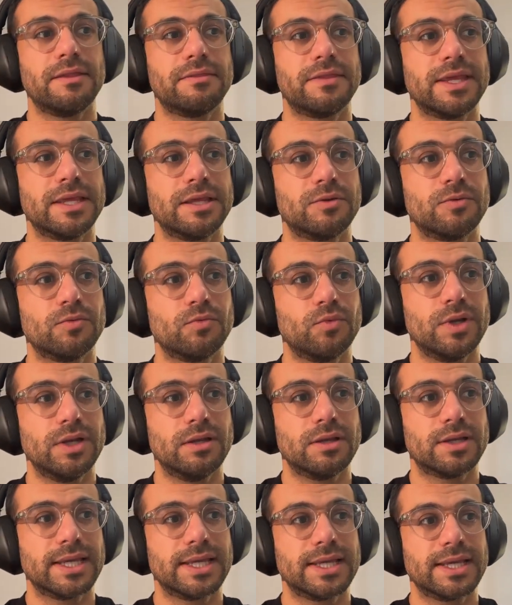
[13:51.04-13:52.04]
I think
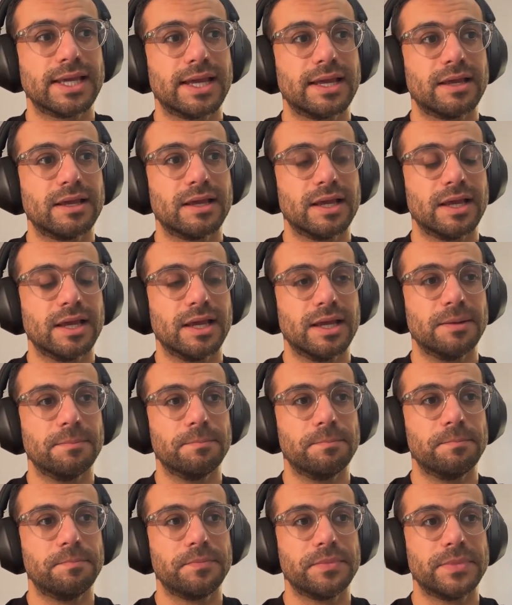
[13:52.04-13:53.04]
we're looking at
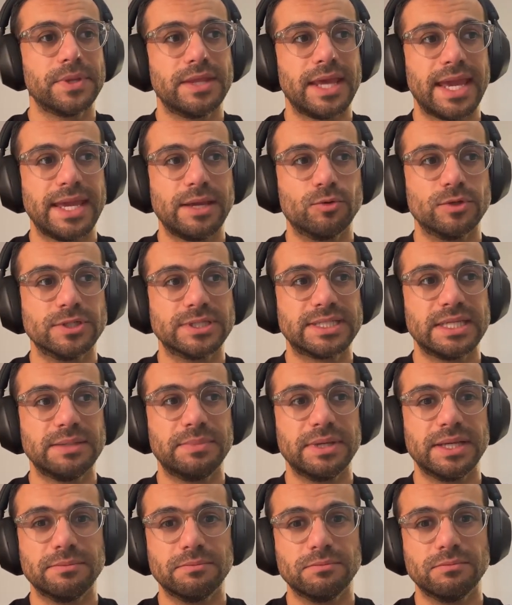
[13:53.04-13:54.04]
the
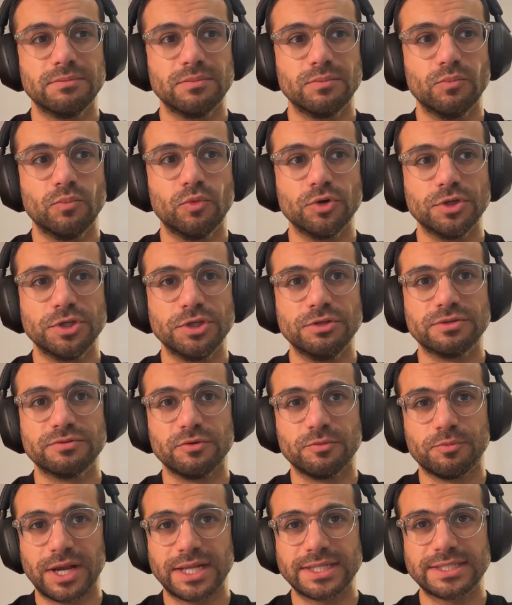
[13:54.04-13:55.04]
A1C being more
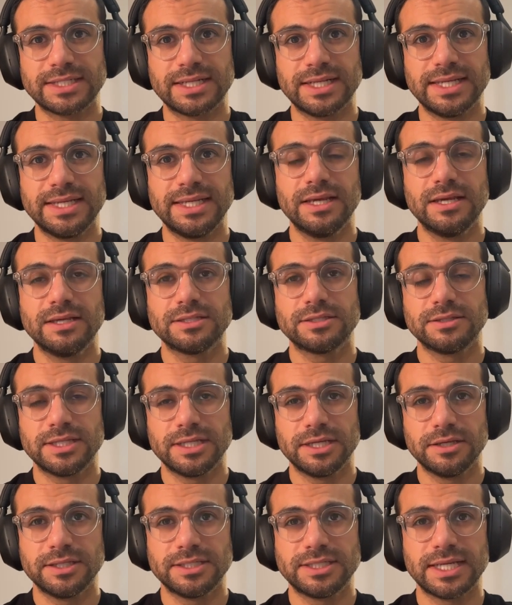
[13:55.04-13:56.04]
useful practically.
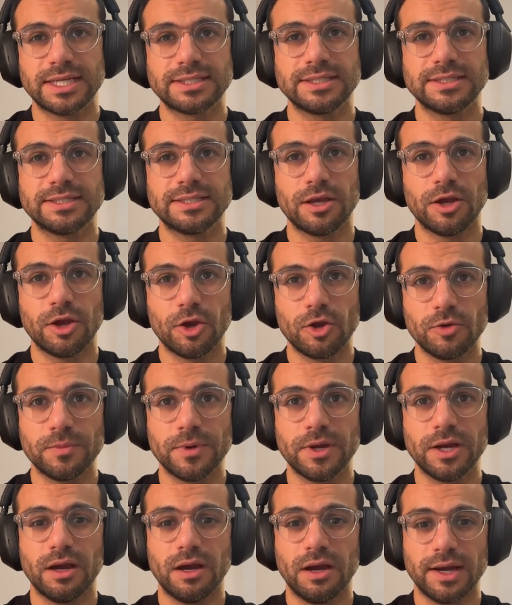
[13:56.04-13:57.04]
So the other test is a
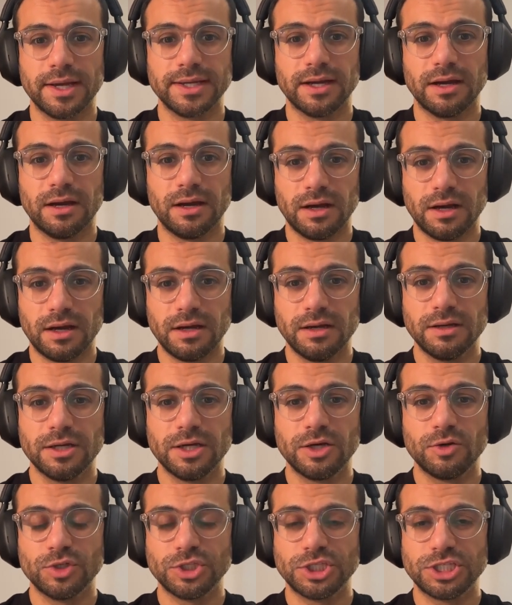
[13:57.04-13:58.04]
HOMA-IR,
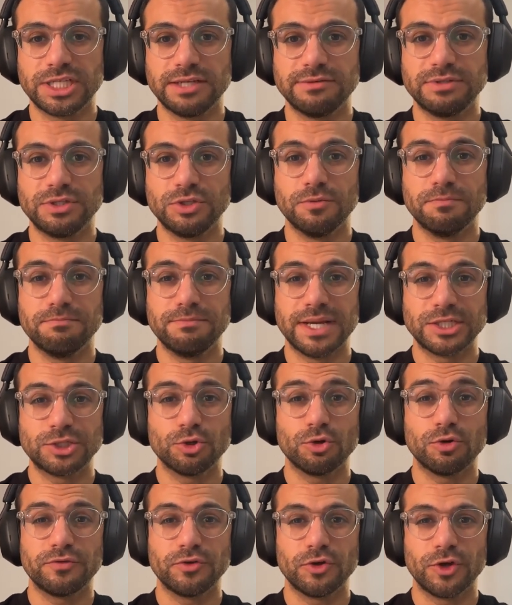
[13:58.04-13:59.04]
which gives you a
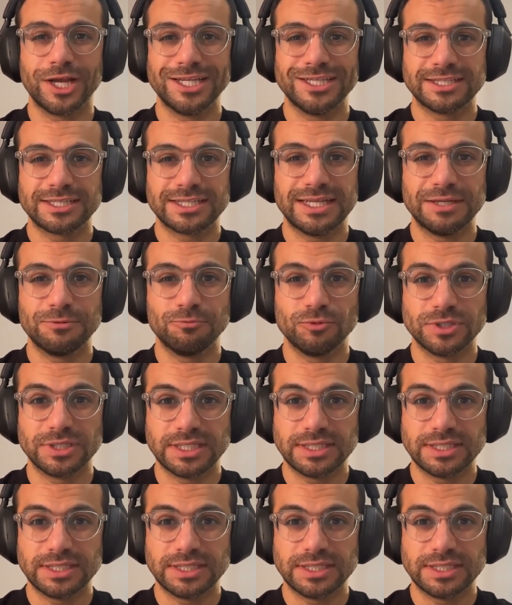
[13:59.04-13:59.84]
measure of your insulin